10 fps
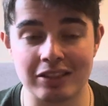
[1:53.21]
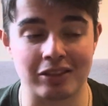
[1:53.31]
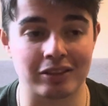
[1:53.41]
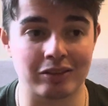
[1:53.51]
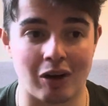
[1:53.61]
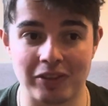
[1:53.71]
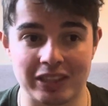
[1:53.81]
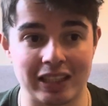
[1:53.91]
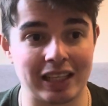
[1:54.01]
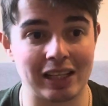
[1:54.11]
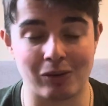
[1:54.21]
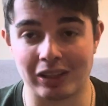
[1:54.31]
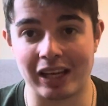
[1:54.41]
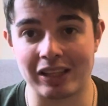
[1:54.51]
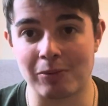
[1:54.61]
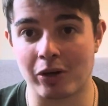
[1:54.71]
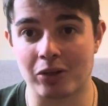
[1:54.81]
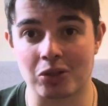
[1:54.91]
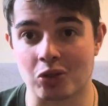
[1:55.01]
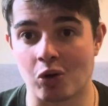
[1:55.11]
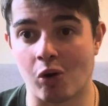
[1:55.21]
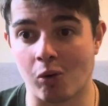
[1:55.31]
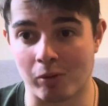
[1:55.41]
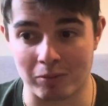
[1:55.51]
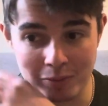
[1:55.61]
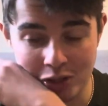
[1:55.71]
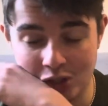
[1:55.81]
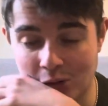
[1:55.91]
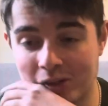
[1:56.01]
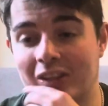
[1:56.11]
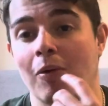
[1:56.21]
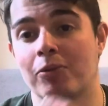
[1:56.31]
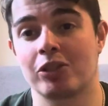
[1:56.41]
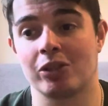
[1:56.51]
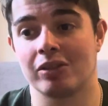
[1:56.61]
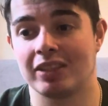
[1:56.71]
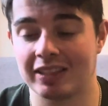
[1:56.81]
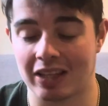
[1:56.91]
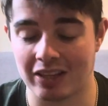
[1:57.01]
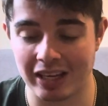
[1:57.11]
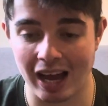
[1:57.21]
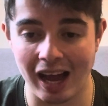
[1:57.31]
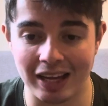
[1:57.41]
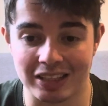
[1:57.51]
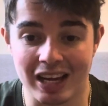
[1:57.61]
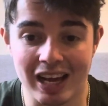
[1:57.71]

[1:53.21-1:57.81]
and obviously they looked like they were going to score the majority of opportunities that they had.